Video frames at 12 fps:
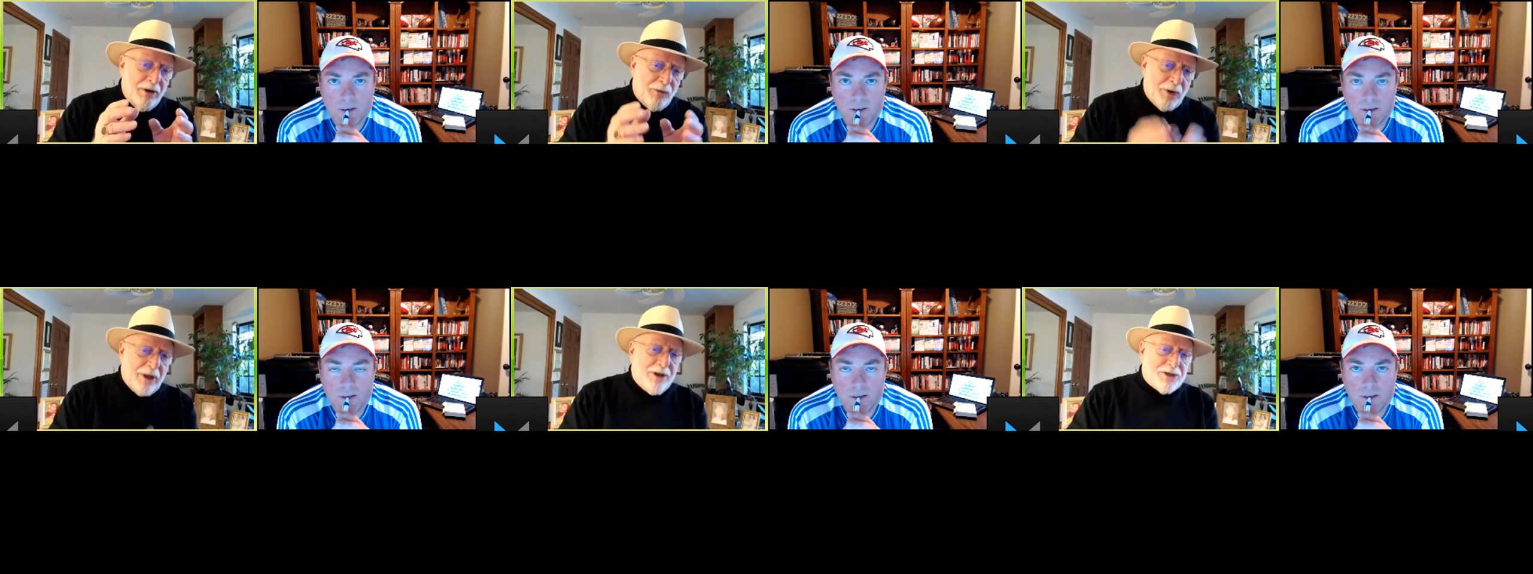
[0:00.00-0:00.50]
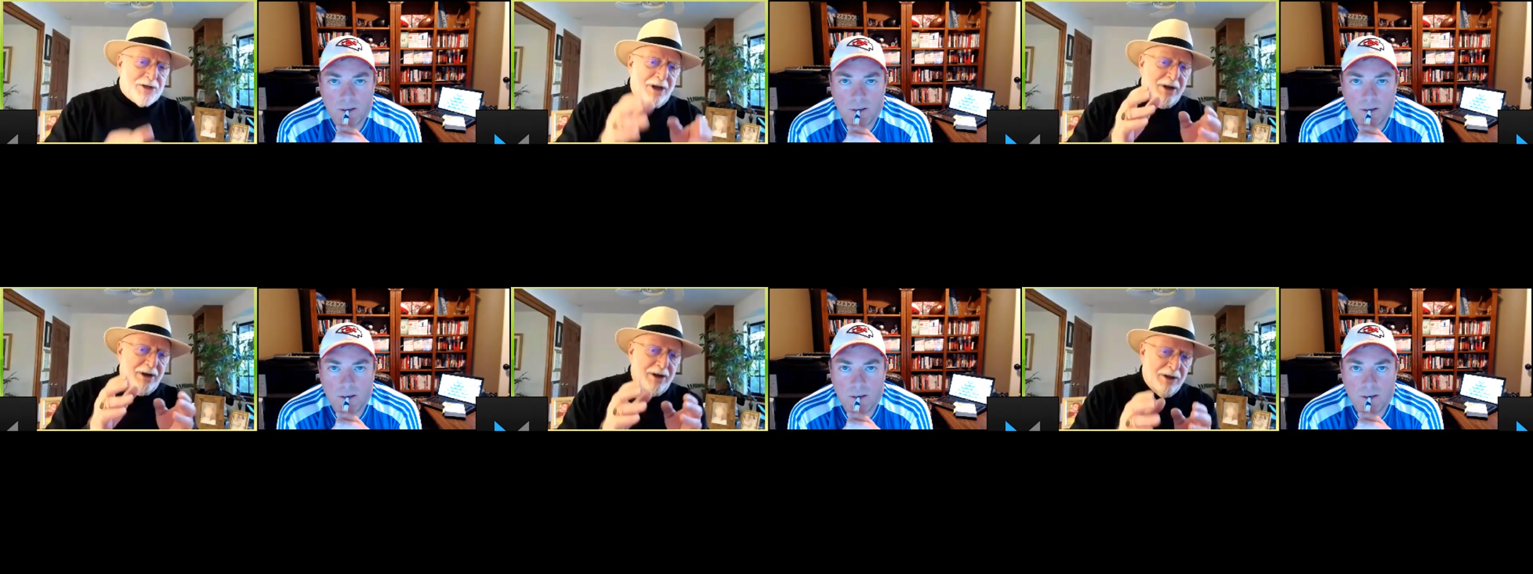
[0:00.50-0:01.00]
Speaker 1: real
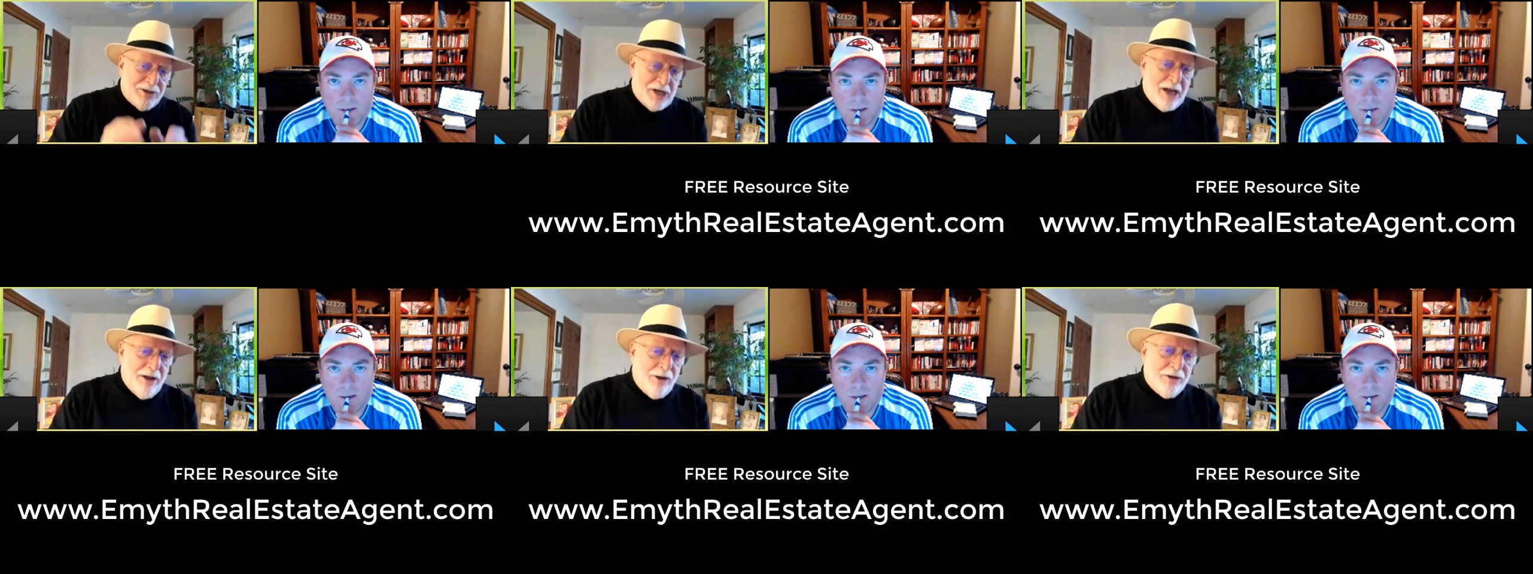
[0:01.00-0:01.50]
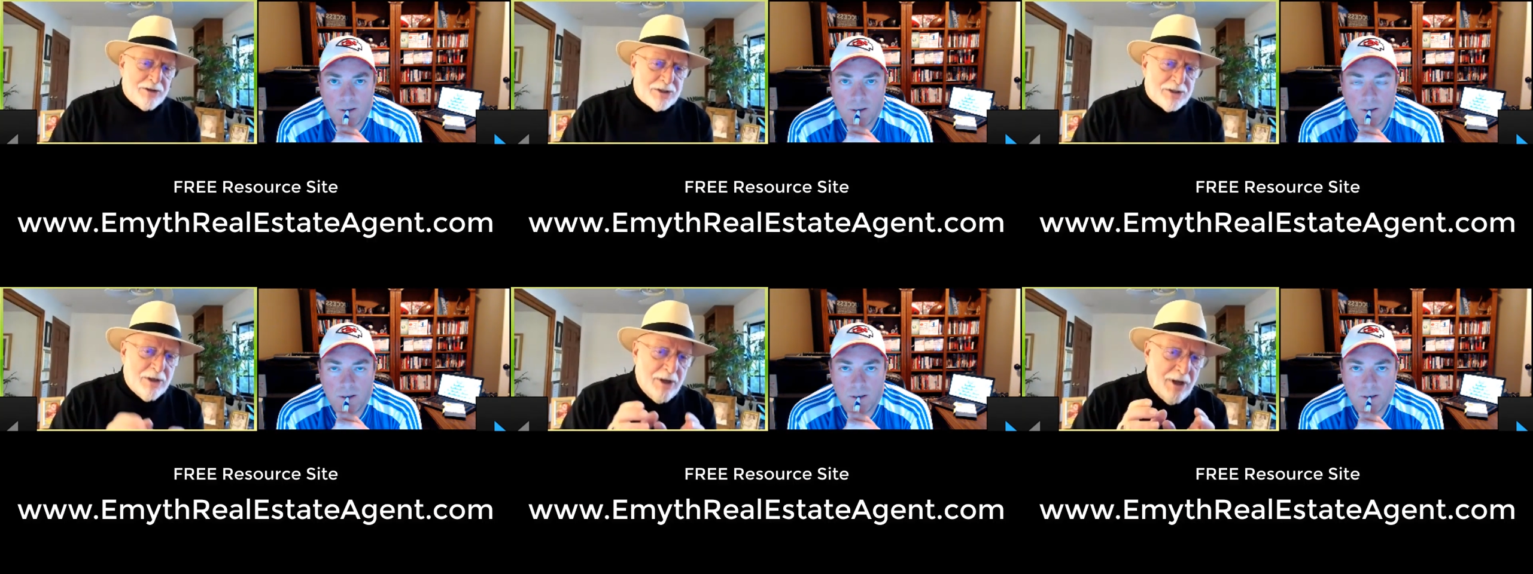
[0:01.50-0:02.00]
estate
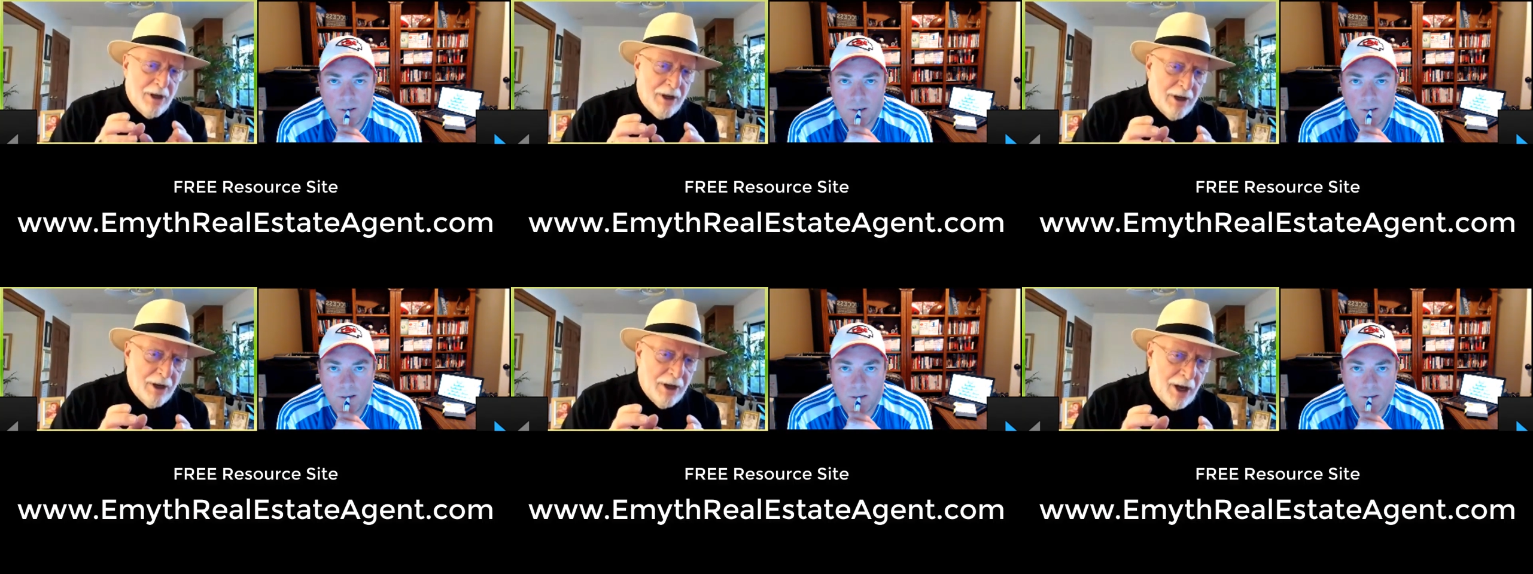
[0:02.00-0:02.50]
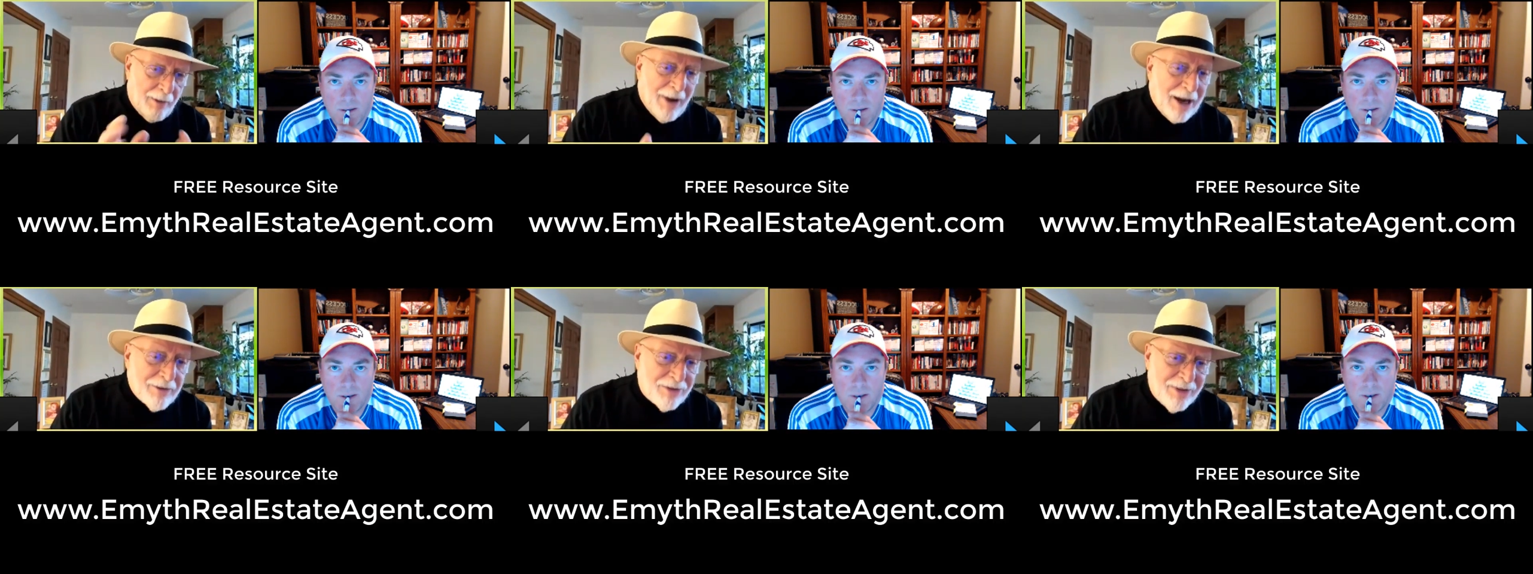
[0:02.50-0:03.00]
sales a
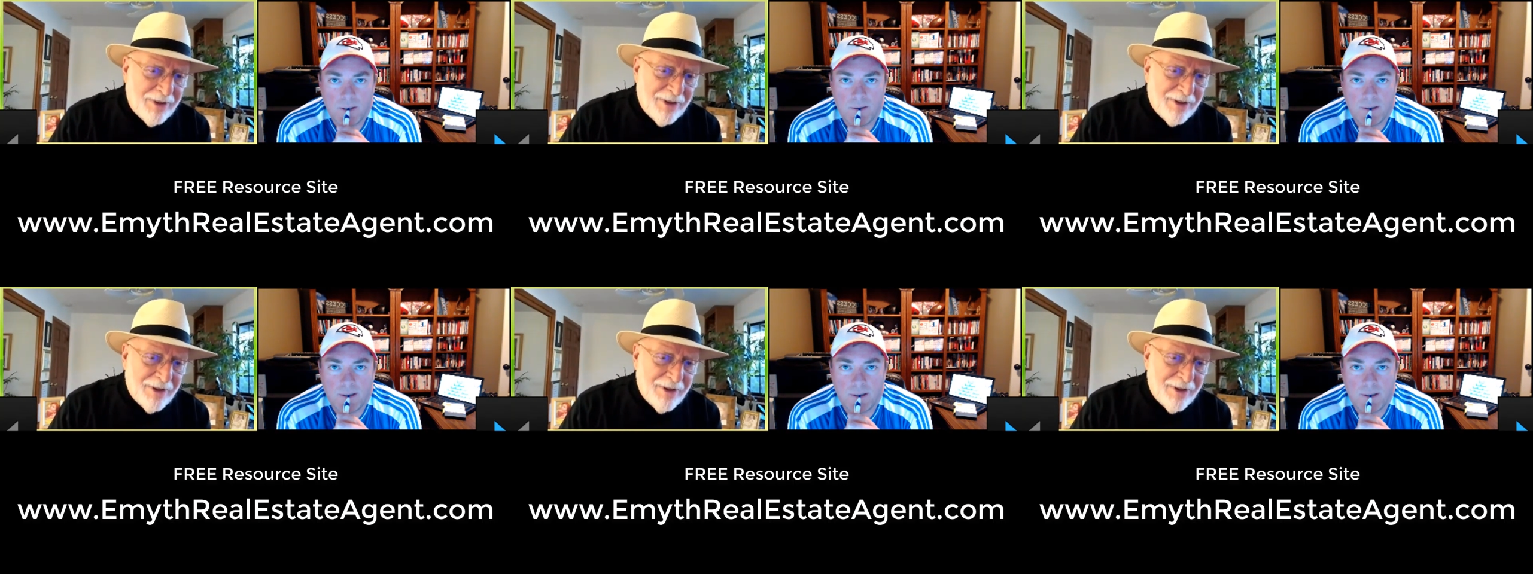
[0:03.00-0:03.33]
month